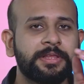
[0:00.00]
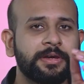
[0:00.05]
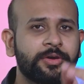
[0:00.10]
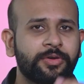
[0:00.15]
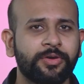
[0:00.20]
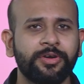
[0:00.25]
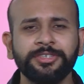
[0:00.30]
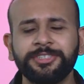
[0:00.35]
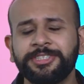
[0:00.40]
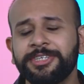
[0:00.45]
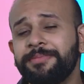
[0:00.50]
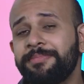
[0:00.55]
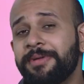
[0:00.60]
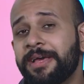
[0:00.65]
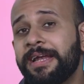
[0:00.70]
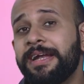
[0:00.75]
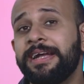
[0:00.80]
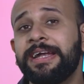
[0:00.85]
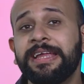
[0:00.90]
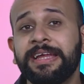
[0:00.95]
the cross-shaped
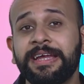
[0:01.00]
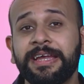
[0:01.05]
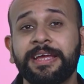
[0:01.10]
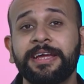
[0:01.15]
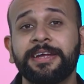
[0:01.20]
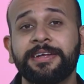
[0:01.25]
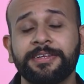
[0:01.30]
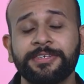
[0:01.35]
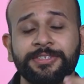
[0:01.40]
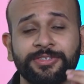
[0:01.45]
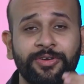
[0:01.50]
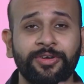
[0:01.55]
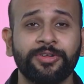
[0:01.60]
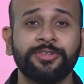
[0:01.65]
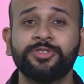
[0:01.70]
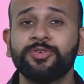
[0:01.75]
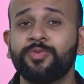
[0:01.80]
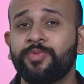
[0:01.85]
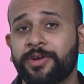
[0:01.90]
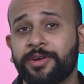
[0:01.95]
LED indicator is
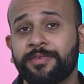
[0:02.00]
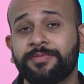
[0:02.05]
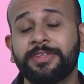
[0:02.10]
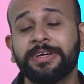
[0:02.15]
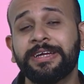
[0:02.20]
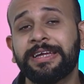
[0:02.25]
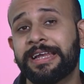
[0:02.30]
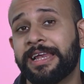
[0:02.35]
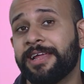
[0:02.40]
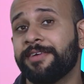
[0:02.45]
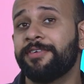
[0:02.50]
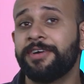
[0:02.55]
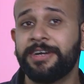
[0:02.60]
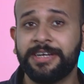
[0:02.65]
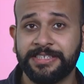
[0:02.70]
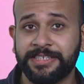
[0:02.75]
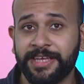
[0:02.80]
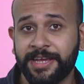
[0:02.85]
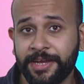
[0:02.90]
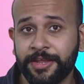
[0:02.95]
also one of the clever
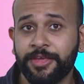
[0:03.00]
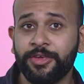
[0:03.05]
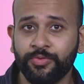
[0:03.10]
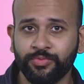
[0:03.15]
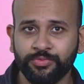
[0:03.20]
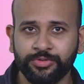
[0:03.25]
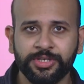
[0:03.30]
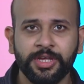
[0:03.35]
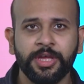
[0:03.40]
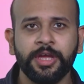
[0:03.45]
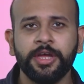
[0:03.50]
design cues.